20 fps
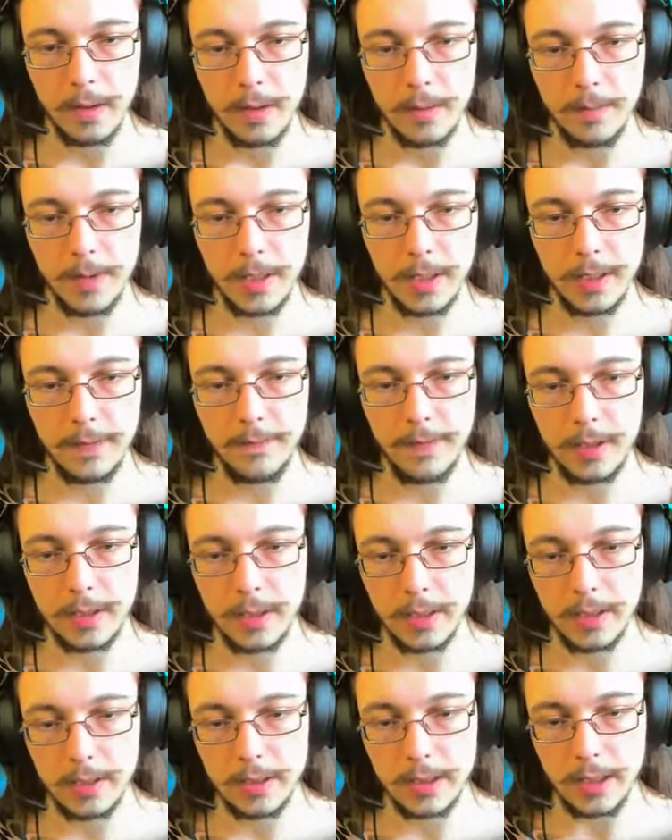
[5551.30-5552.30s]
But we
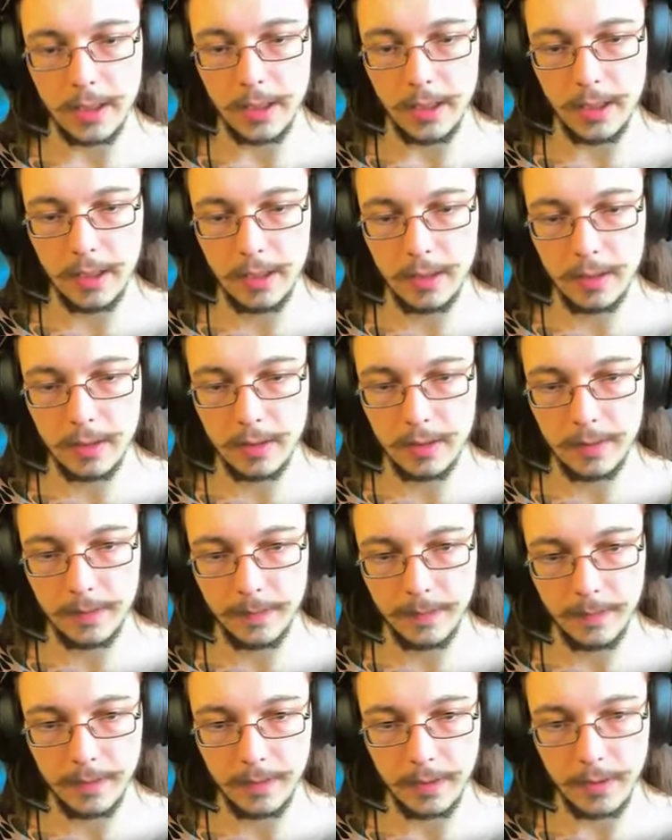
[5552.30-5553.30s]
shall see.
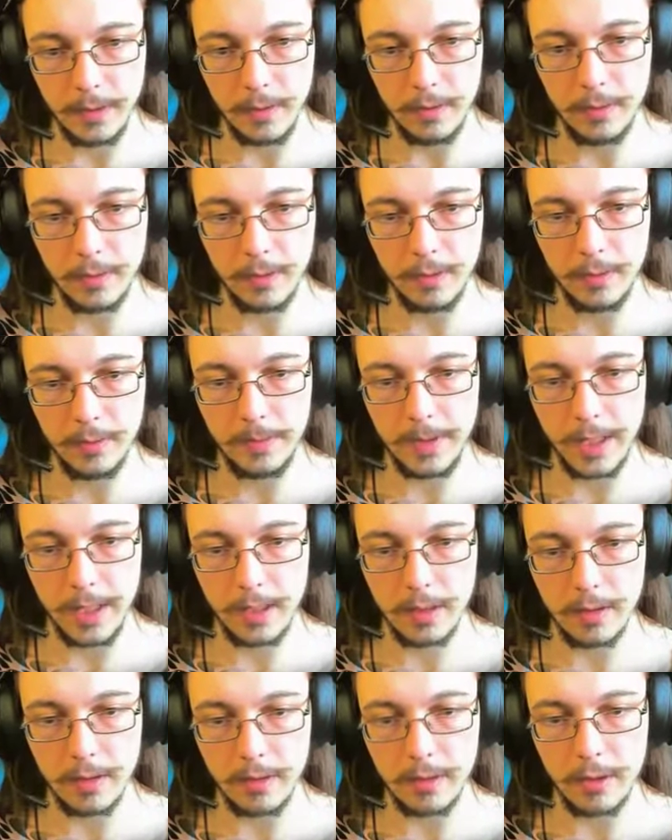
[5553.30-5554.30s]
I'll go
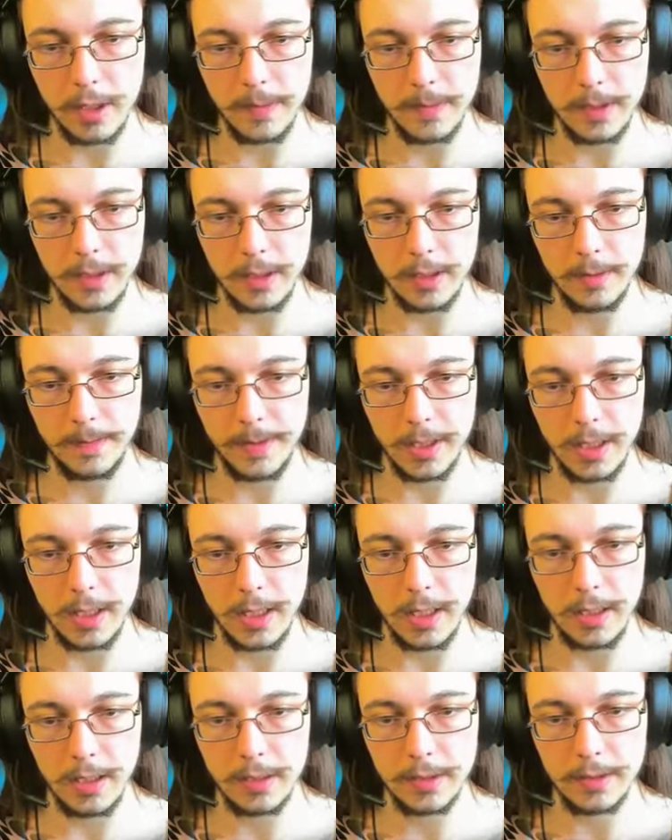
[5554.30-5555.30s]
back, I'll grab another
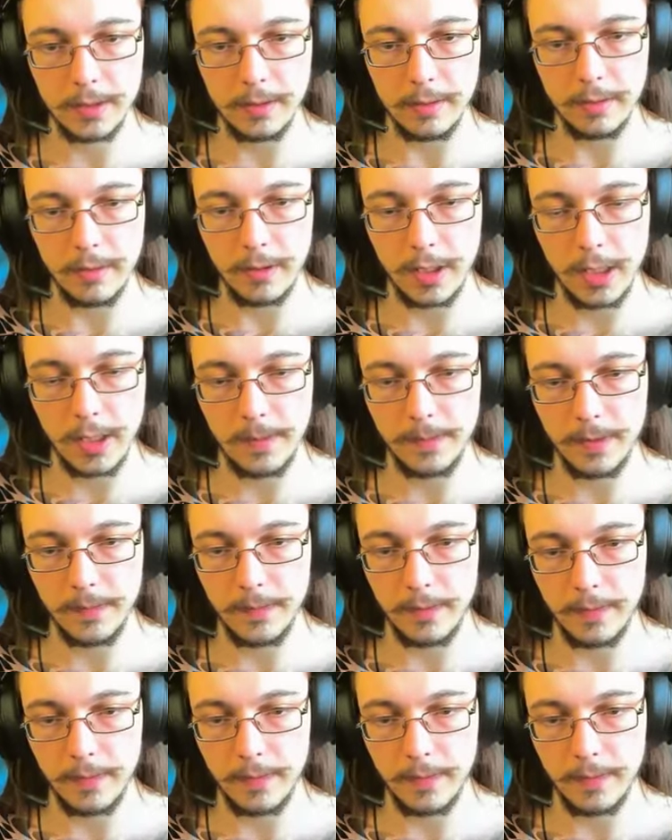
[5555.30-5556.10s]
pickaxe, I'll grab